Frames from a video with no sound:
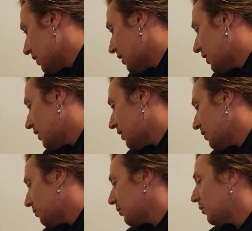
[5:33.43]

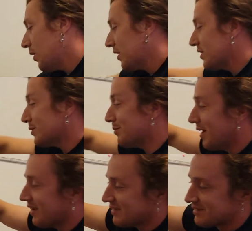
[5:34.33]
A Milwaukee's
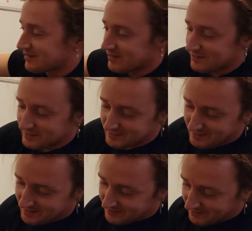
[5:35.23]
Best. I was also
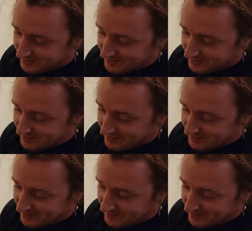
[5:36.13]
excited about